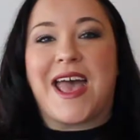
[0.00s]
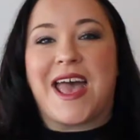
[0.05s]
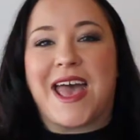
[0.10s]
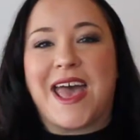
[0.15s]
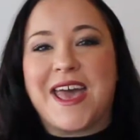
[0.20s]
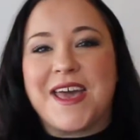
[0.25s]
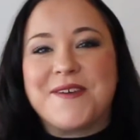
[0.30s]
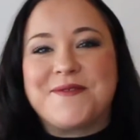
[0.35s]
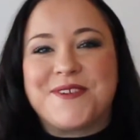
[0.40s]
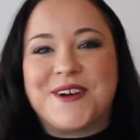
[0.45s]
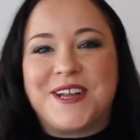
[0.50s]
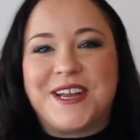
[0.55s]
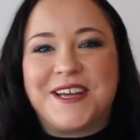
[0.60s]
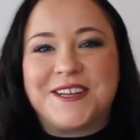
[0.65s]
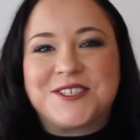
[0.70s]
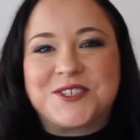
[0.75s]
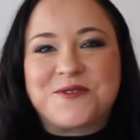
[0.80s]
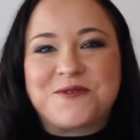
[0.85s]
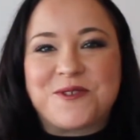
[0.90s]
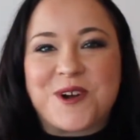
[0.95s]
Hey
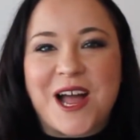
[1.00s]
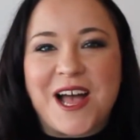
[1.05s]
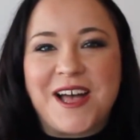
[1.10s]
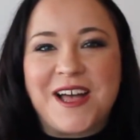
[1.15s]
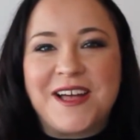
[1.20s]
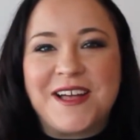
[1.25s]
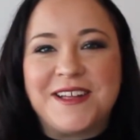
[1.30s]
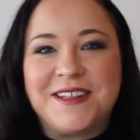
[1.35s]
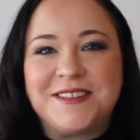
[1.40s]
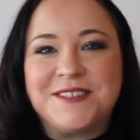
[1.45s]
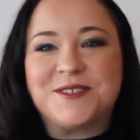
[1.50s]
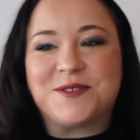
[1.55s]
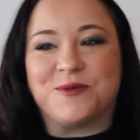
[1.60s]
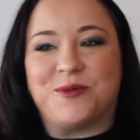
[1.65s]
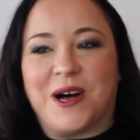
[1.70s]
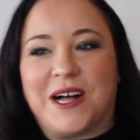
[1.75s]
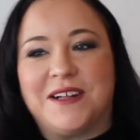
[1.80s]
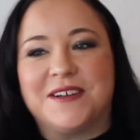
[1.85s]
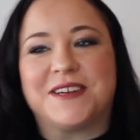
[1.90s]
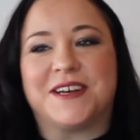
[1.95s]
financial friends,
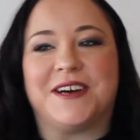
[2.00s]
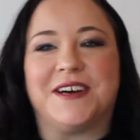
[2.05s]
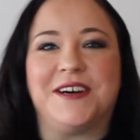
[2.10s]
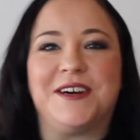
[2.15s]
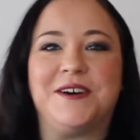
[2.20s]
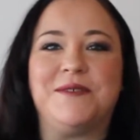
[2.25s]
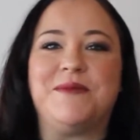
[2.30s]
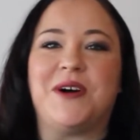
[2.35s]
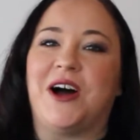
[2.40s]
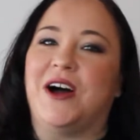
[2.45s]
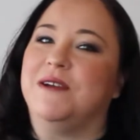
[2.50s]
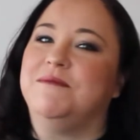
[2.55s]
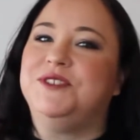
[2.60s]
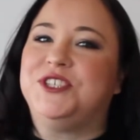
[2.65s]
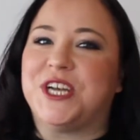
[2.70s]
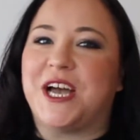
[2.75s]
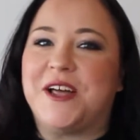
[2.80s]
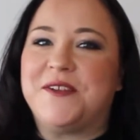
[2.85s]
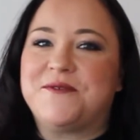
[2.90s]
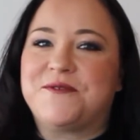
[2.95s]
welcome. I'm
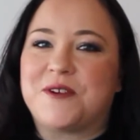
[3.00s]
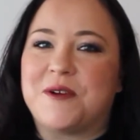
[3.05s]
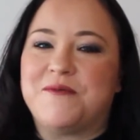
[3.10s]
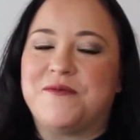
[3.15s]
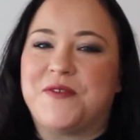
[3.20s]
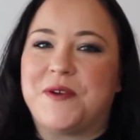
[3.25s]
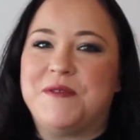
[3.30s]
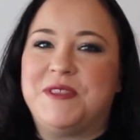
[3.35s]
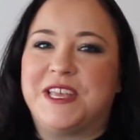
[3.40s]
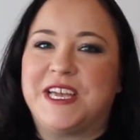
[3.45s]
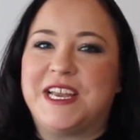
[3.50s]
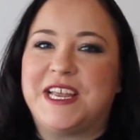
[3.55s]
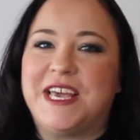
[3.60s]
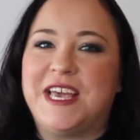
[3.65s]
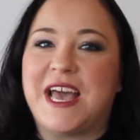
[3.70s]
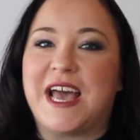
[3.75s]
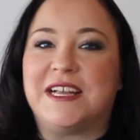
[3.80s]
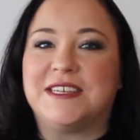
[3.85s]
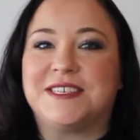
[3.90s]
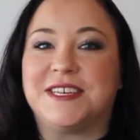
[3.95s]
Jen from
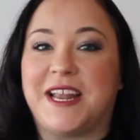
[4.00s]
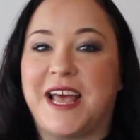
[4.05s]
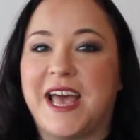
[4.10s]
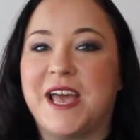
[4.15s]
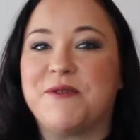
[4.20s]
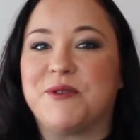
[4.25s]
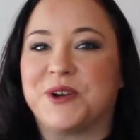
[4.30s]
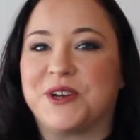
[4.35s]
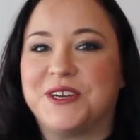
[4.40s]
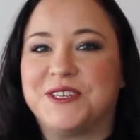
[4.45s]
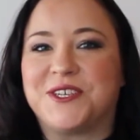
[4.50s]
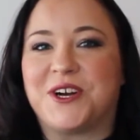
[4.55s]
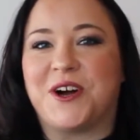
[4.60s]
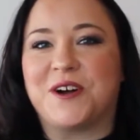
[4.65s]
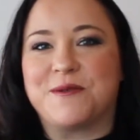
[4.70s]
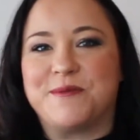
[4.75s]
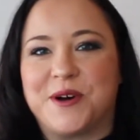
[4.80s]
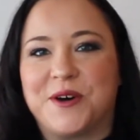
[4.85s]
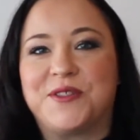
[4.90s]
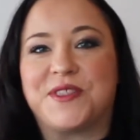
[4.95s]
FINLITI, and today we're going to talk
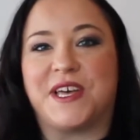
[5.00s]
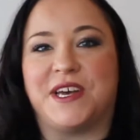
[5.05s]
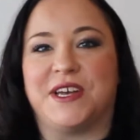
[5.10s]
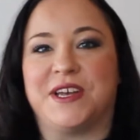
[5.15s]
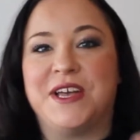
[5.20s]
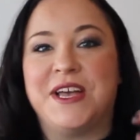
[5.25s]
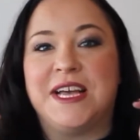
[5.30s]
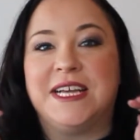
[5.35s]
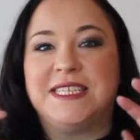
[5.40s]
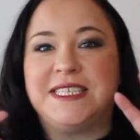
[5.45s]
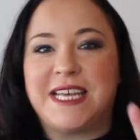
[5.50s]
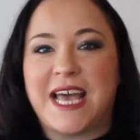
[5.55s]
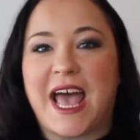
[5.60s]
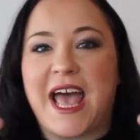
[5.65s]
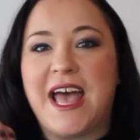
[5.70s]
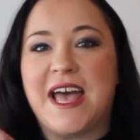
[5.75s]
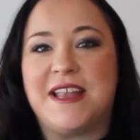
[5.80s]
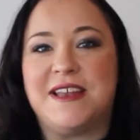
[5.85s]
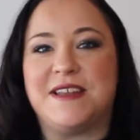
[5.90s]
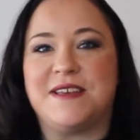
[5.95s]
about the
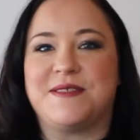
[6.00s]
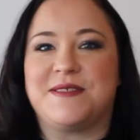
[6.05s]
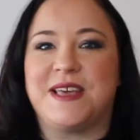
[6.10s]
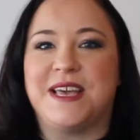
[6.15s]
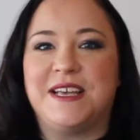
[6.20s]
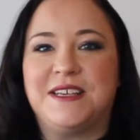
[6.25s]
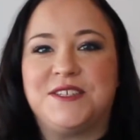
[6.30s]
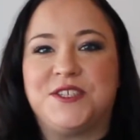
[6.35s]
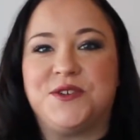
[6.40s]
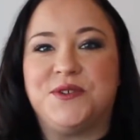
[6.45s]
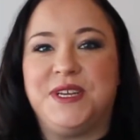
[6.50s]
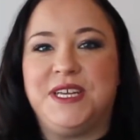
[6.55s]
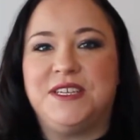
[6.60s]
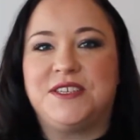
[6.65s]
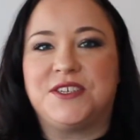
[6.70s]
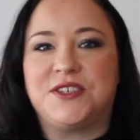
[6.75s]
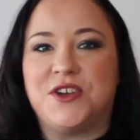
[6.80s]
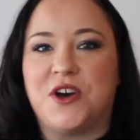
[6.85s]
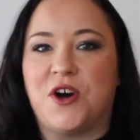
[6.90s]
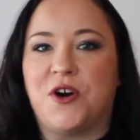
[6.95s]
10 things you need
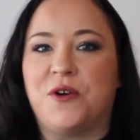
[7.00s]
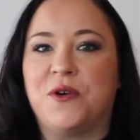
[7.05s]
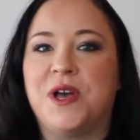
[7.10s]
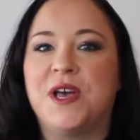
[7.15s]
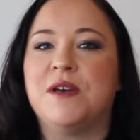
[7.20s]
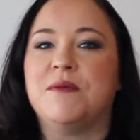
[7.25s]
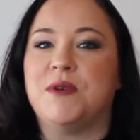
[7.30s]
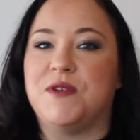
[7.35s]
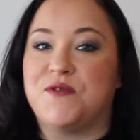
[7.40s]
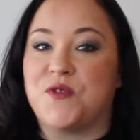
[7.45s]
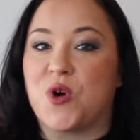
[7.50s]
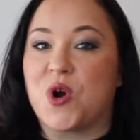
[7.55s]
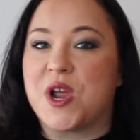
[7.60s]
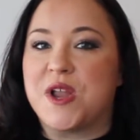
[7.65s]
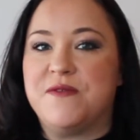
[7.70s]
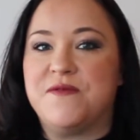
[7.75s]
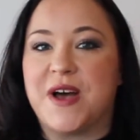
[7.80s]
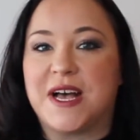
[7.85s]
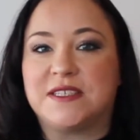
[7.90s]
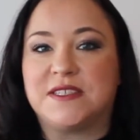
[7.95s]
to know before
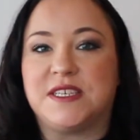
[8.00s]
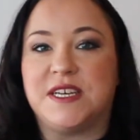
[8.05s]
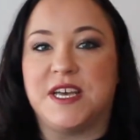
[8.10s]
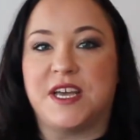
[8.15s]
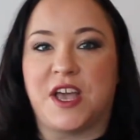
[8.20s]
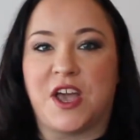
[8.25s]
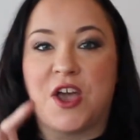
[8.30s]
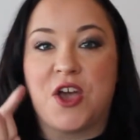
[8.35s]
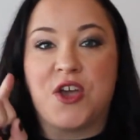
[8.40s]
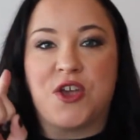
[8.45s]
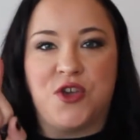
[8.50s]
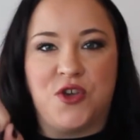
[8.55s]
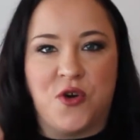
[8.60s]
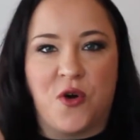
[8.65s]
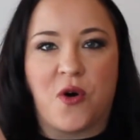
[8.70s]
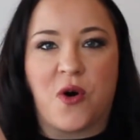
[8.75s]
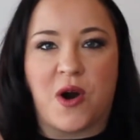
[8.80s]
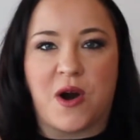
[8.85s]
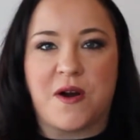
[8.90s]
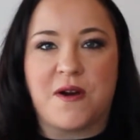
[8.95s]
investing
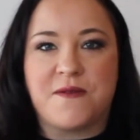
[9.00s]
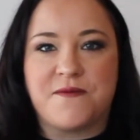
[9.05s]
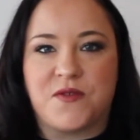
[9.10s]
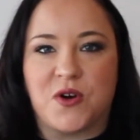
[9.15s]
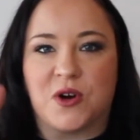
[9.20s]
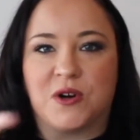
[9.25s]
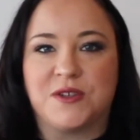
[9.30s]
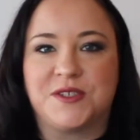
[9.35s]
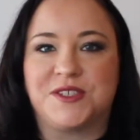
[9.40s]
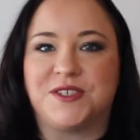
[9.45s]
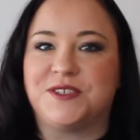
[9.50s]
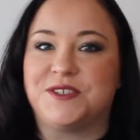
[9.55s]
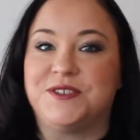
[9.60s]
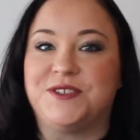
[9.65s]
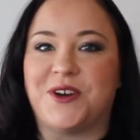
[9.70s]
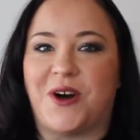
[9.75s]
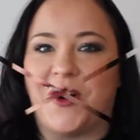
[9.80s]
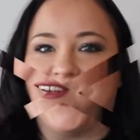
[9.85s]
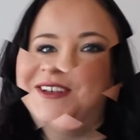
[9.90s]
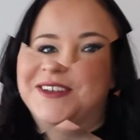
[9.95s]
your first
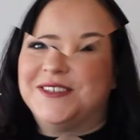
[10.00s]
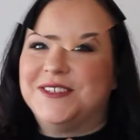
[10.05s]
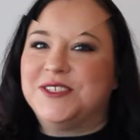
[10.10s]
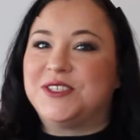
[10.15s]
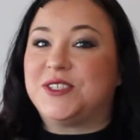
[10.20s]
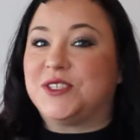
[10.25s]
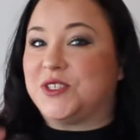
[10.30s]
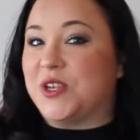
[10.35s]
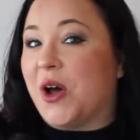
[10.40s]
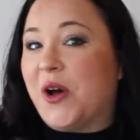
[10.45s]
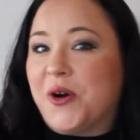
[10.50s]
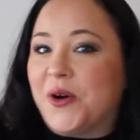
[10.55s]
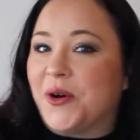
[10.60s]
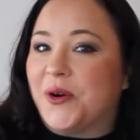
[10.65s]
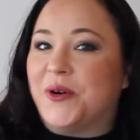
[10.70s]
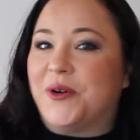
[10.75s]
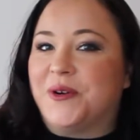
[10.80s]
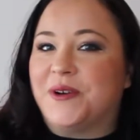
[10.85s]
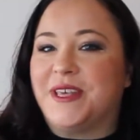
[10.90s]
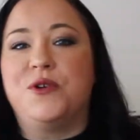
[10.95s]
dollar.
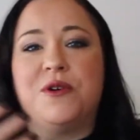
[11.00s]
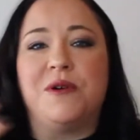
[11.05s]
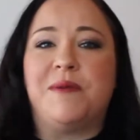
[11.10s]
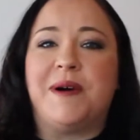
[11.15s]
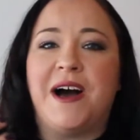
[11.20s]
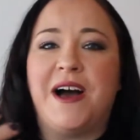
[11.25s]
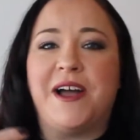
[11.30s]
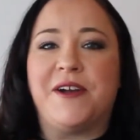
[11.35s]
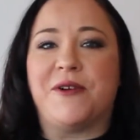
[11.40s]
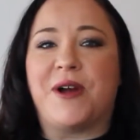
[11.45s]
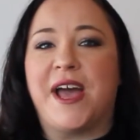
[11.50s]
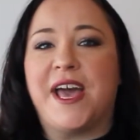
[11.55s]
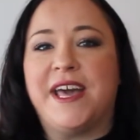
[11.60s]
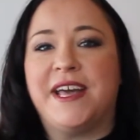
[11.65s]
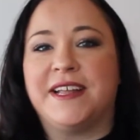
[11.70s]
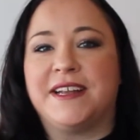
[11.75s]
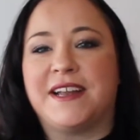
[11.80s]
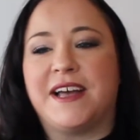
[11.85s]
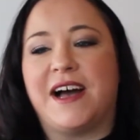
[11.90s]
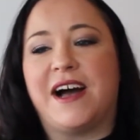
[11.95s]
So who am I,
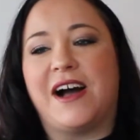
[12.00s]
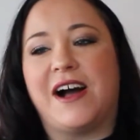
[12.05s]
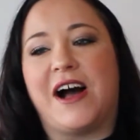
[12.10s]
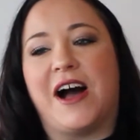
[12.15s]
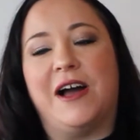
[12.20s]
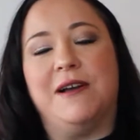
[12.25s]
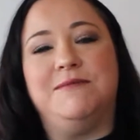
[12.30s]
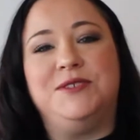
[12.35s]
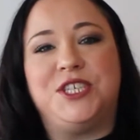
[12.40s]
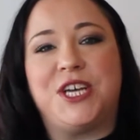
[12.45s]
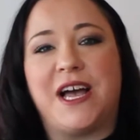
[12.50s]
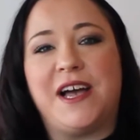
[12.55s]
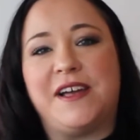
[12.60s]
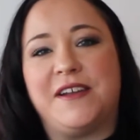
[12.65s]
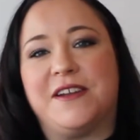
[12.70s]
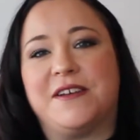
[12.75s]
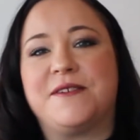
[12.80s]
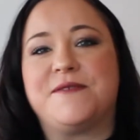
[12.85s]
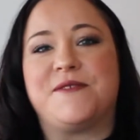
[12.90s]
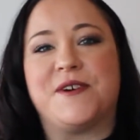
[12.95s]
right? I'm
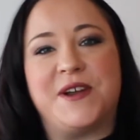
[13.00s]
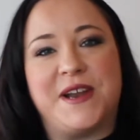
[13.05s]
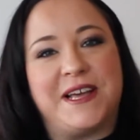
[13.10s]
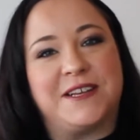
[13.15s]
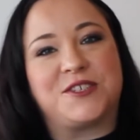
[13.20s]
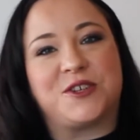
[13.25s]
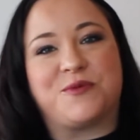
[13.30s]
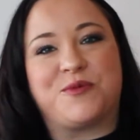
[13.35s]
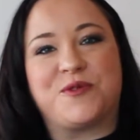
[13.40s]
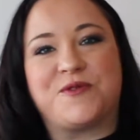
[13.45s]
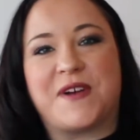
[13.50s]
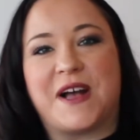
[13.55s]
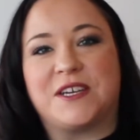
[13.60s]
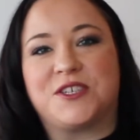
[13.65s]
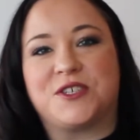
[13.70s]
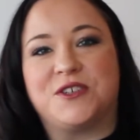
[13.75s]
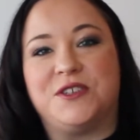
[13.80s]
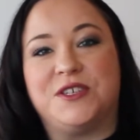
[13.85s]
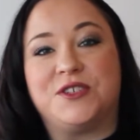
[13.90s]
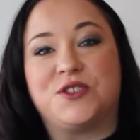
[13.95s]
Jen, a financial
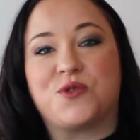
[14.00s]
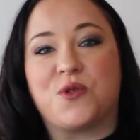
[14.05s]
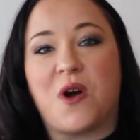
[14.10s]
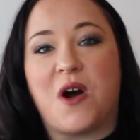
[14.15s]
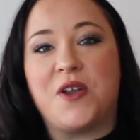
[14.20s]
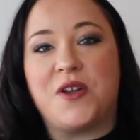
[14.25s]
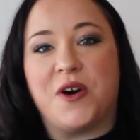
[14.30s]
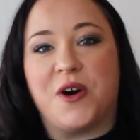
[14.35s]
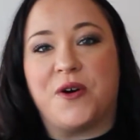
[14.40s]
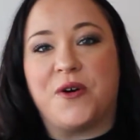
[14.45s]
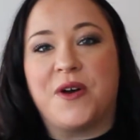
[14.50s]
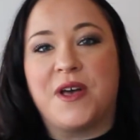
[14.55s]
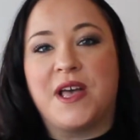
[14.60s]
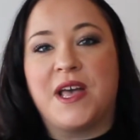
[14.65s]
professional in Toronto,